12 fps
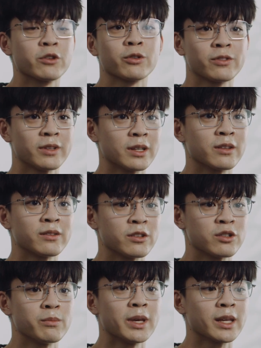interesting
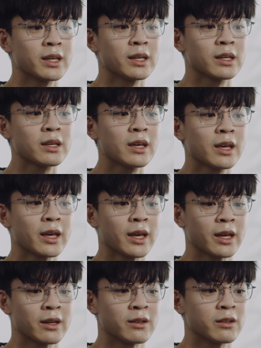decision-making.
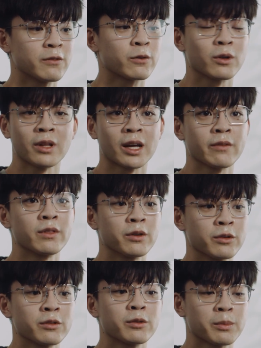And for a lot of
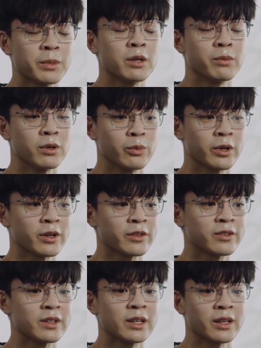those people, we're
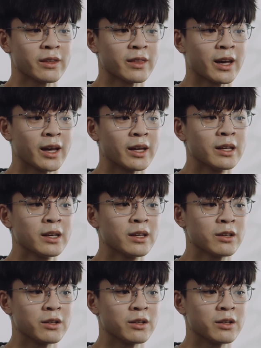seeing that,